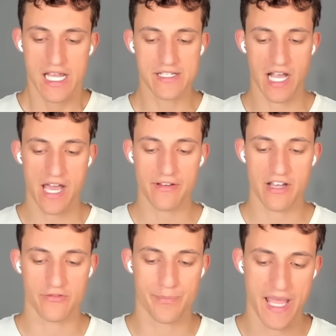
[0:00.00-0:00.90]
He's either
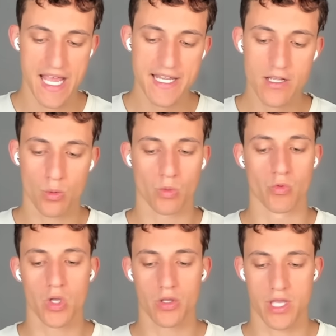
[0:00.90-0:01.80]
has Bandit or
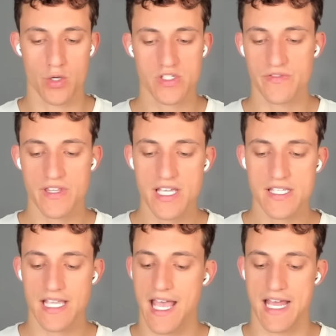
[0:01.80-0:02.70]
Royal Ghost for
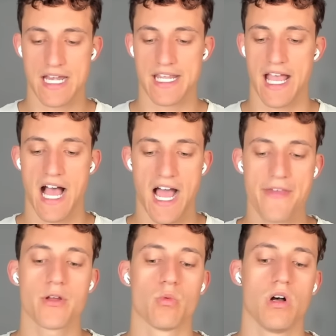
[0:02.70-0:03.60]
this, and yeah,
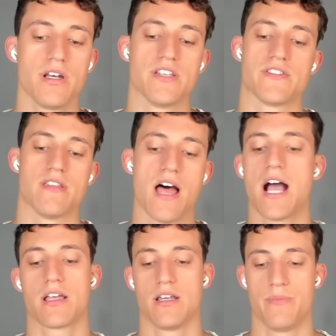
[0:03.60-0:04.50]
either one is
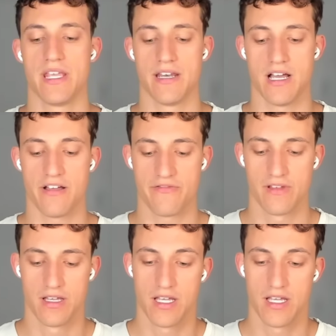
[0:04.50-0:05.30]
not going to be enough.